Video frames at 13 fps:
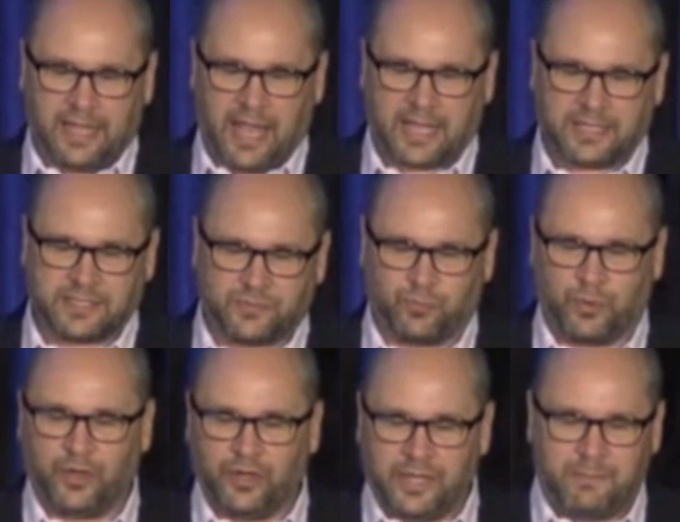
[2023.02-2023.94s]
has
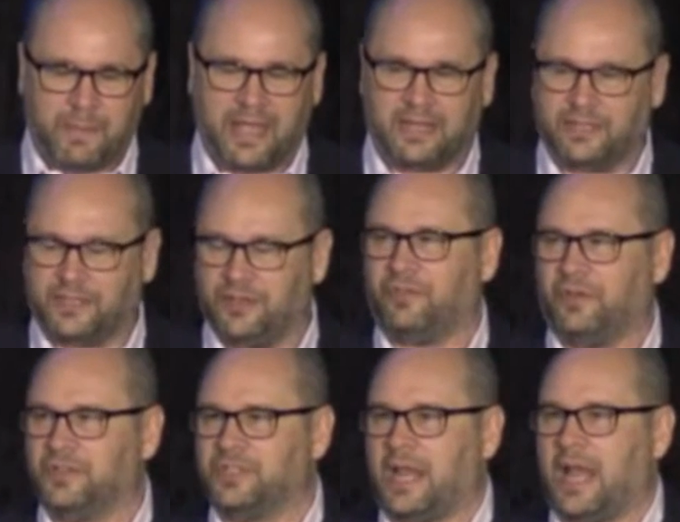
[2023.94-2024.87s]
really made a
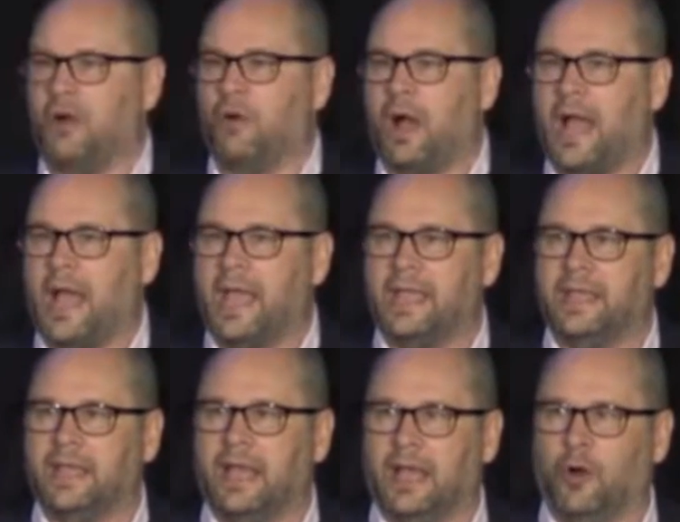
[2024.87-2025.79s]
difference in how
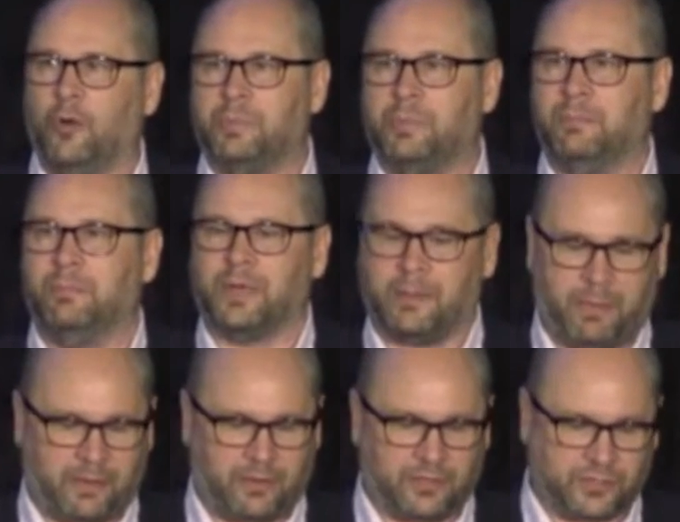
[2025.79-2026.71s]
I help people get
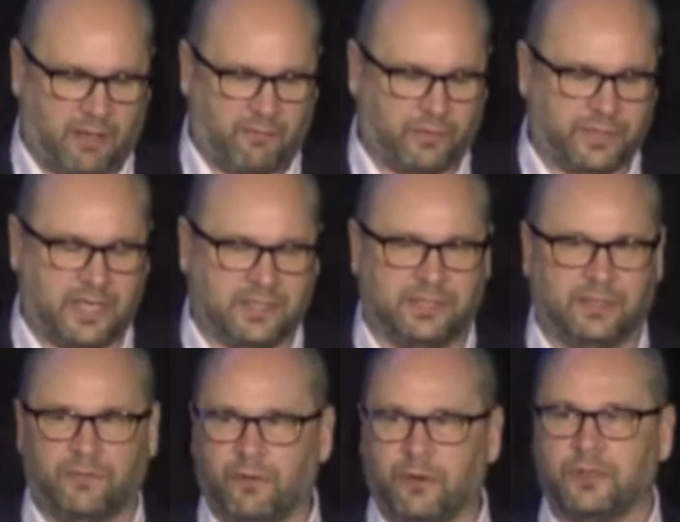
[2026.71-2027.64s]
better at software testing.
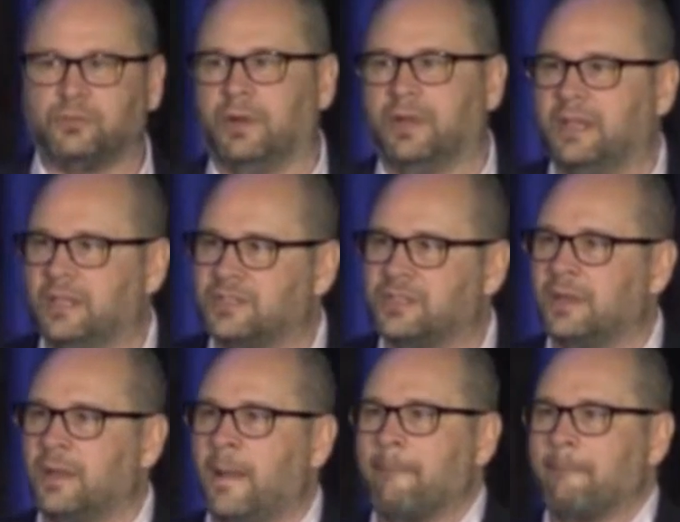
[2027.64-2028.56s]
The first one is,
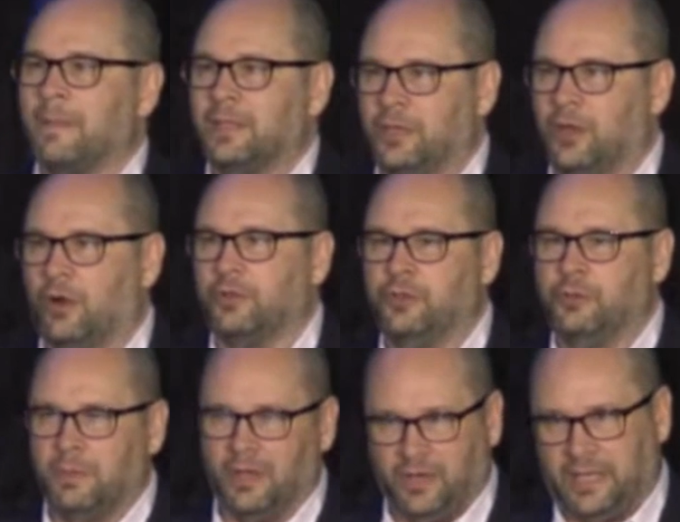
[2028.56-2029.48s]

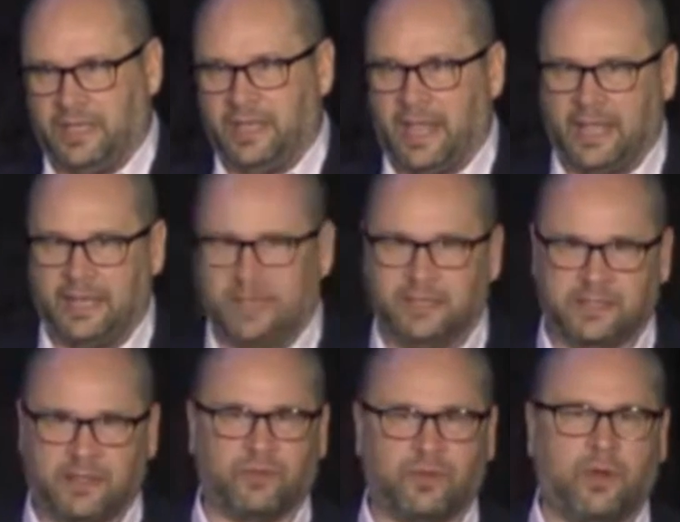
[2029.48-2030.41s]
humility. And
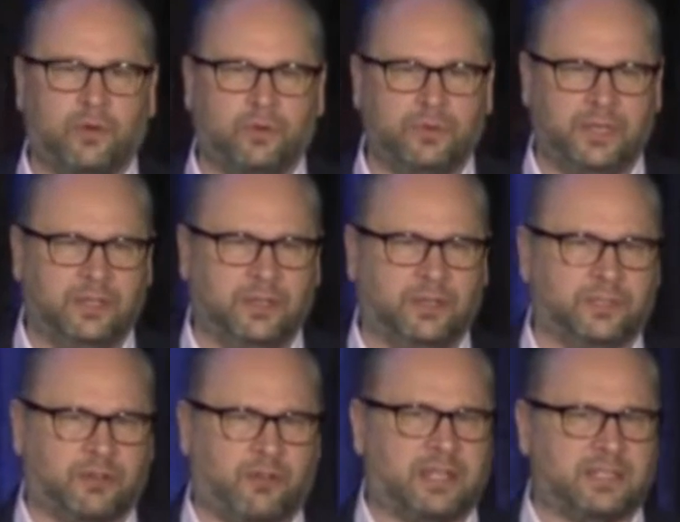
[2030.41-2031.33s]
does everyone know who Neil
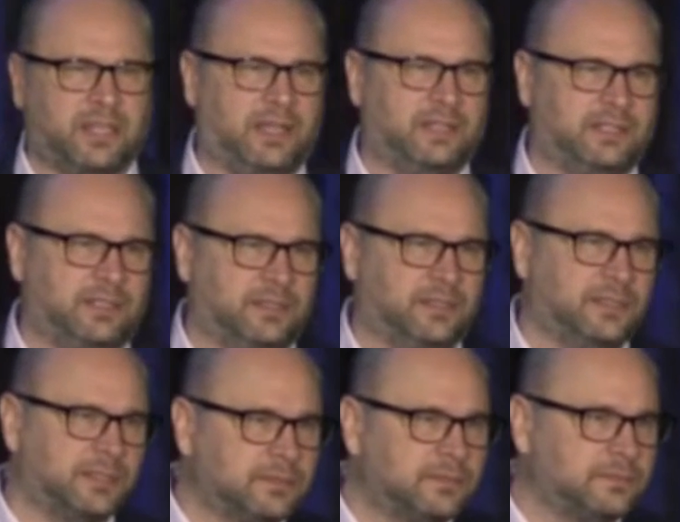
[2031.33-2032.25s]
deGrasse Tyson
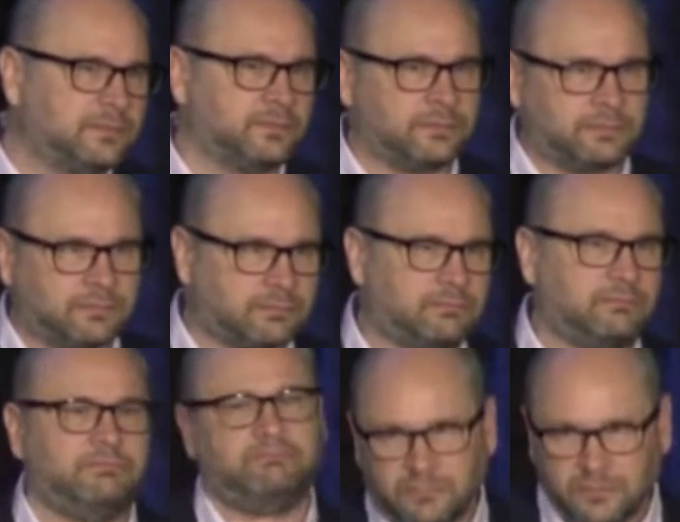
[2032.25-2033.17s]
is?
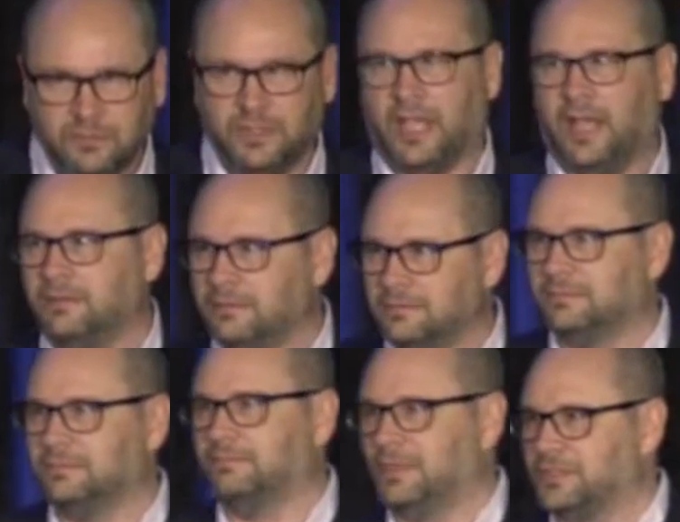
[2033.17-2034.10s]
Yeah, a
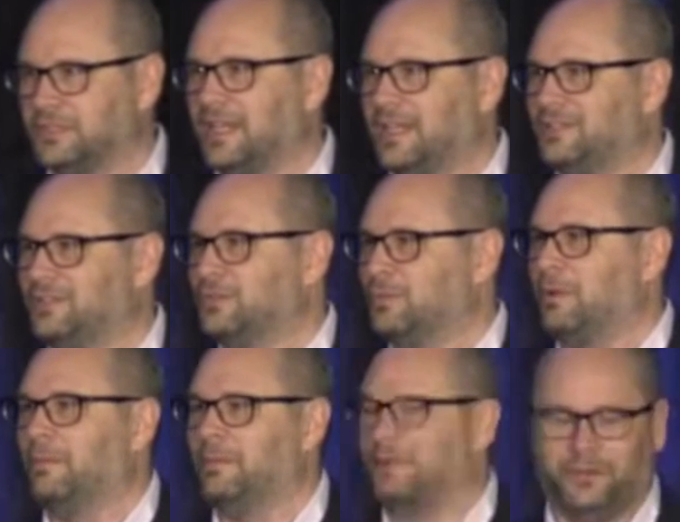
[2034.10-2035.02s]
bunch of testers who
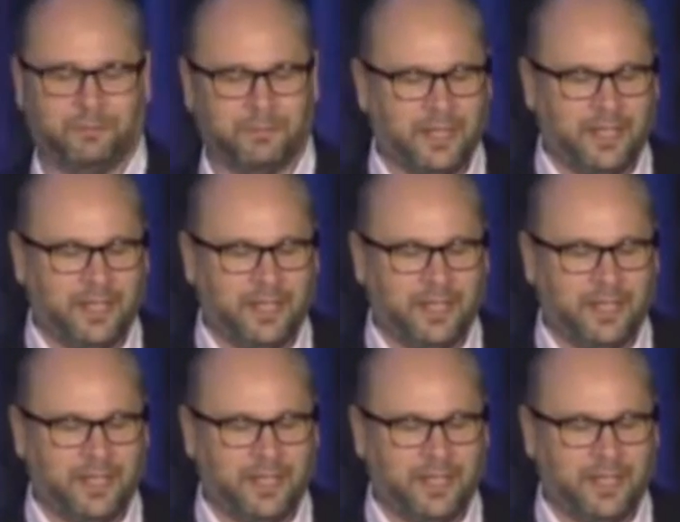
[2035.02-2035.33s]
probably do.